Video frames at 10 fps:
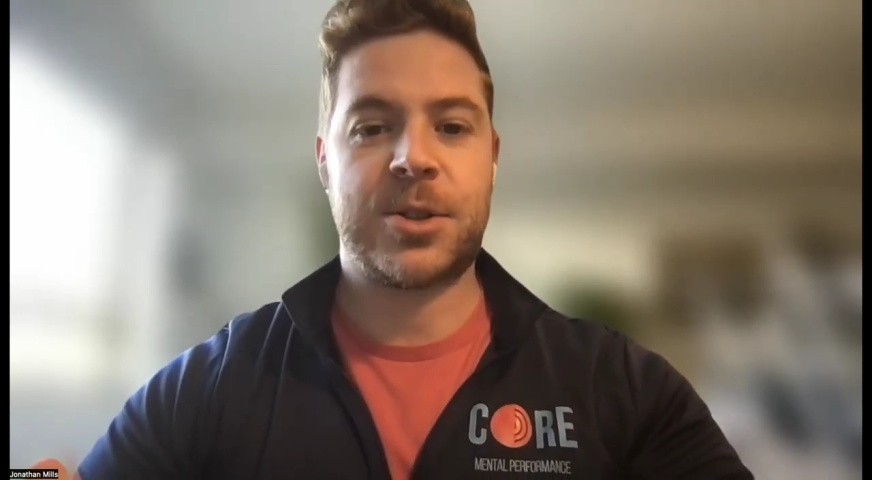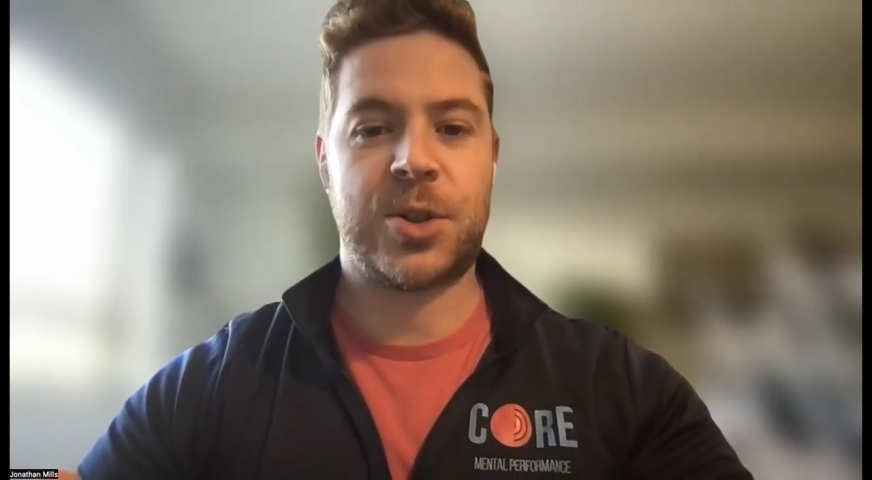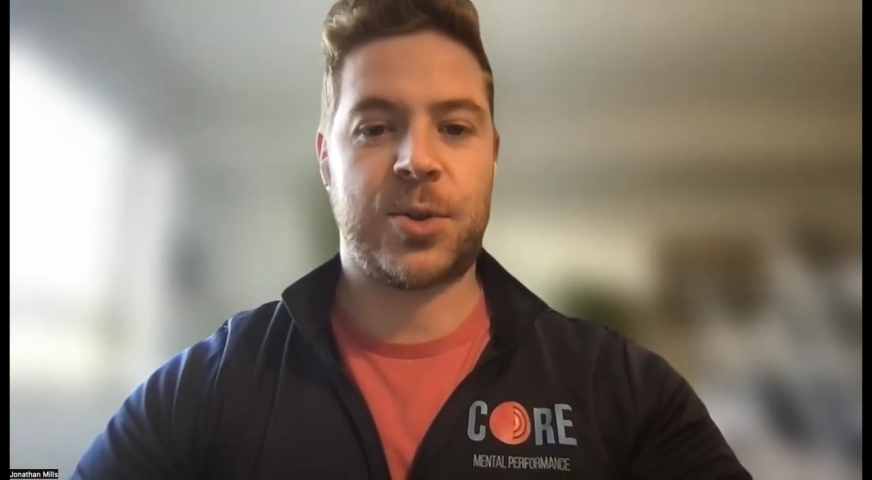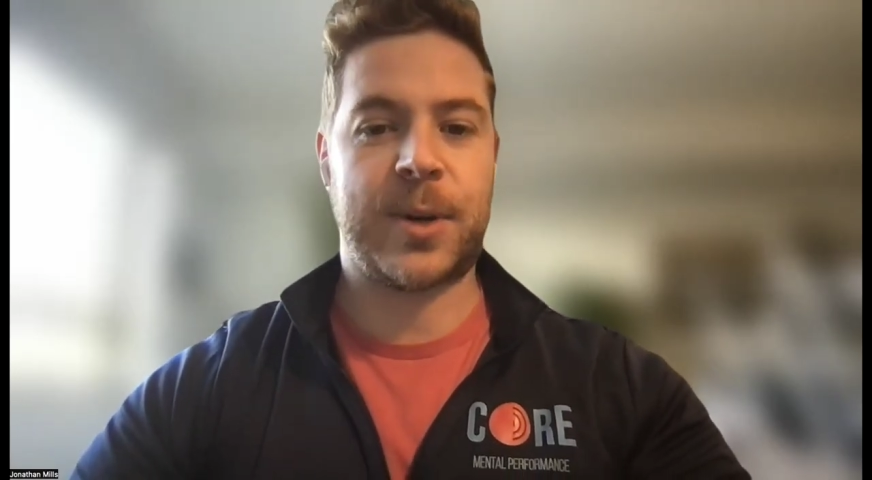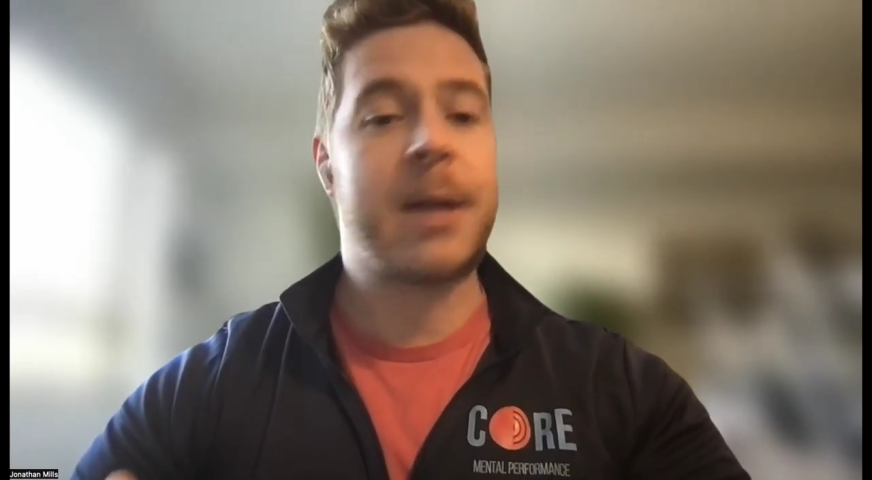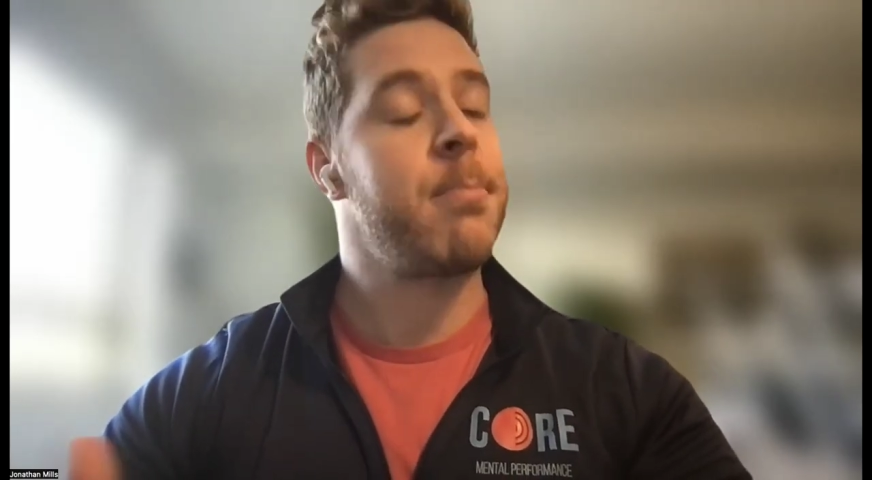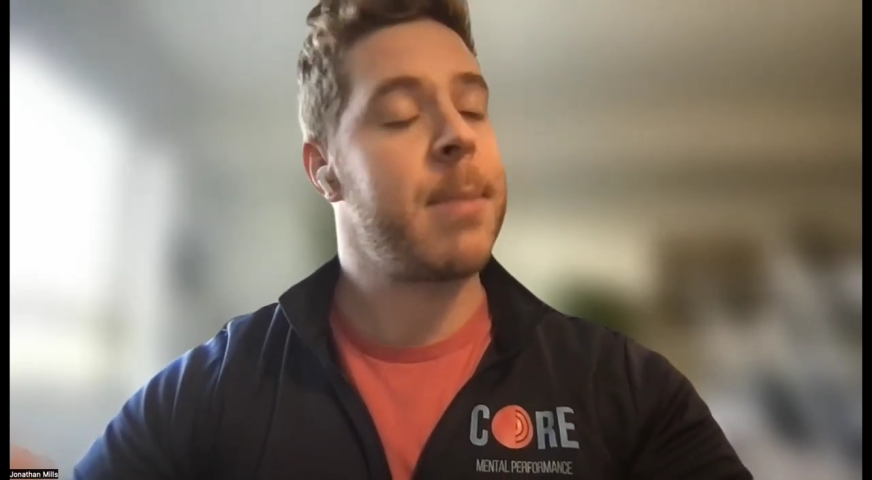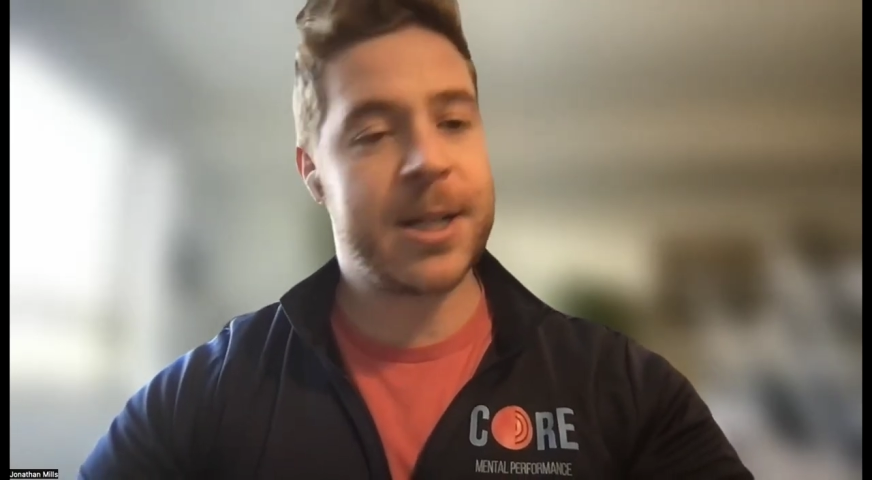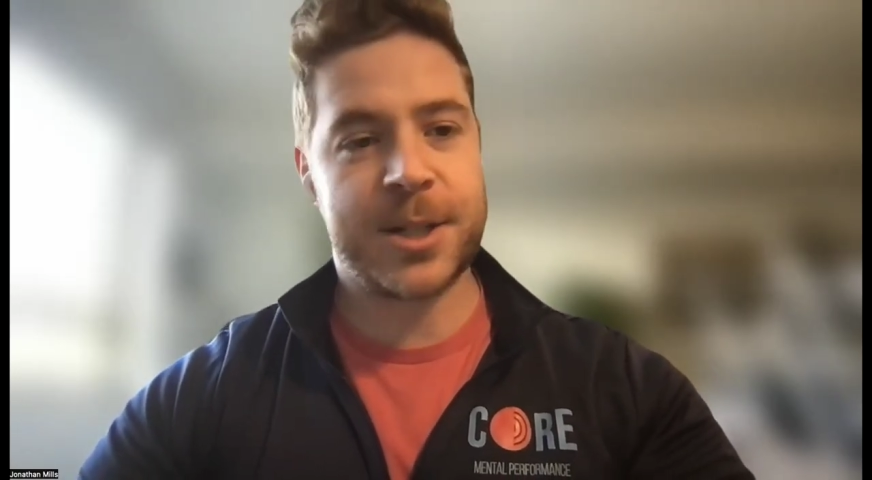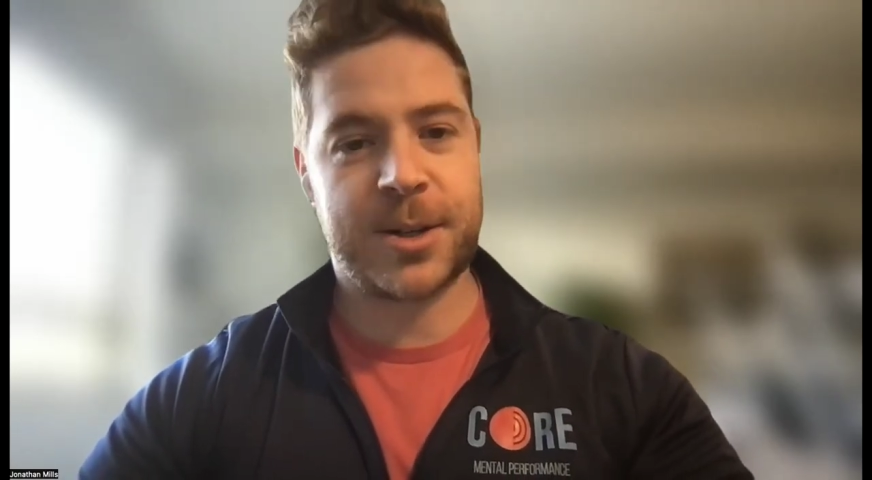to
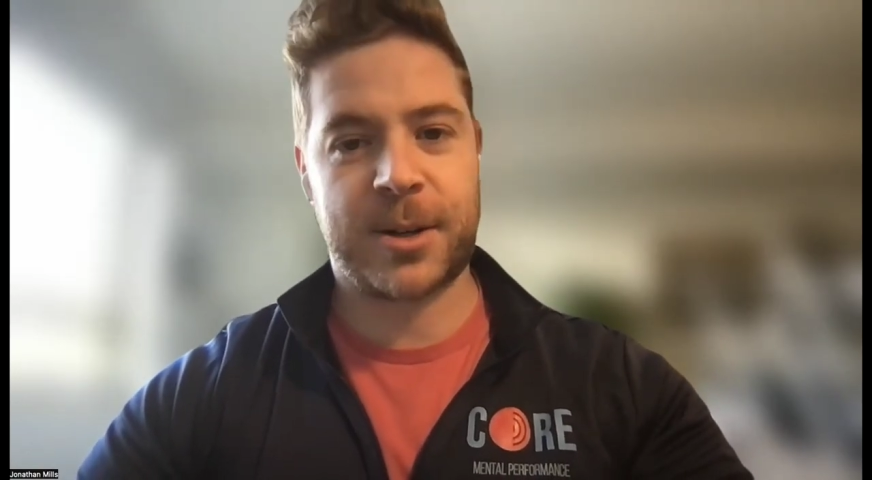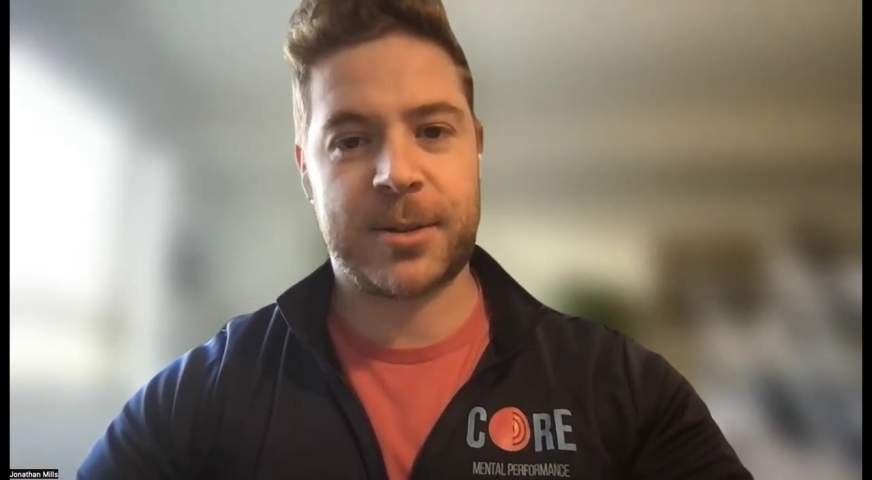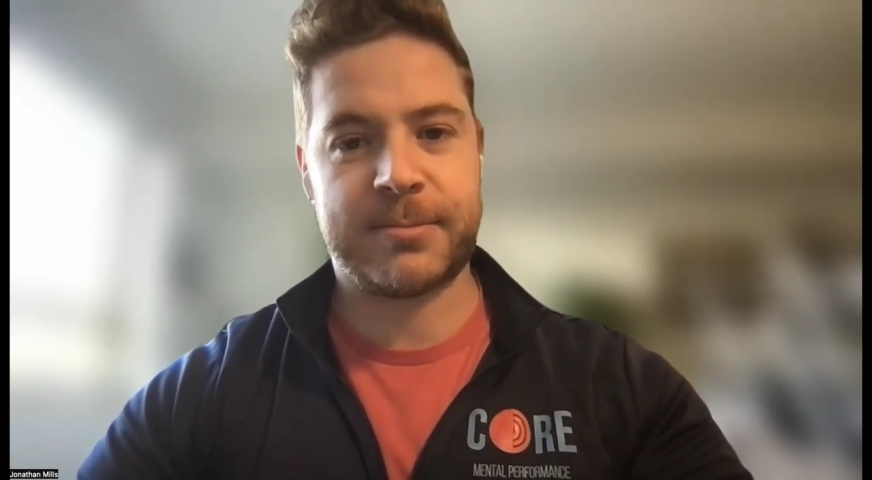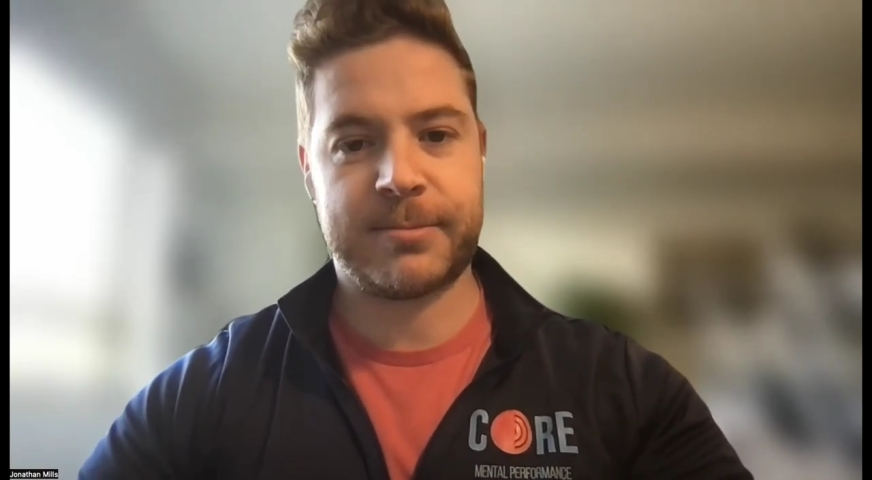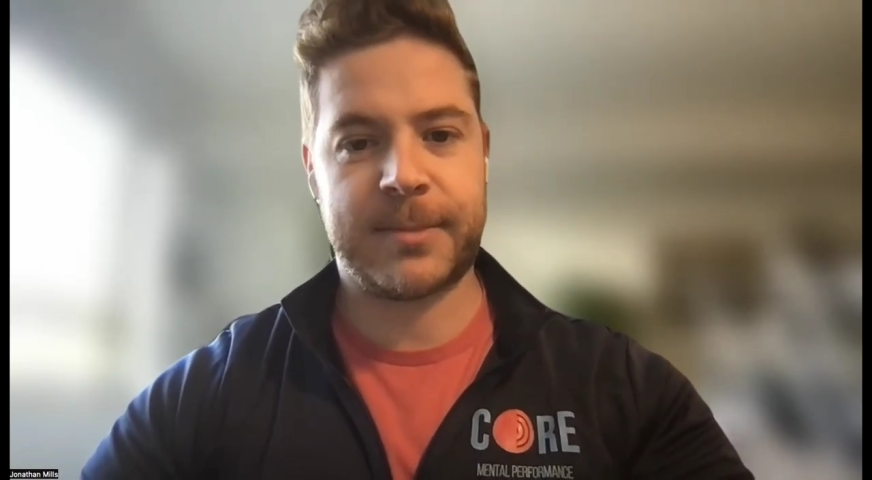administer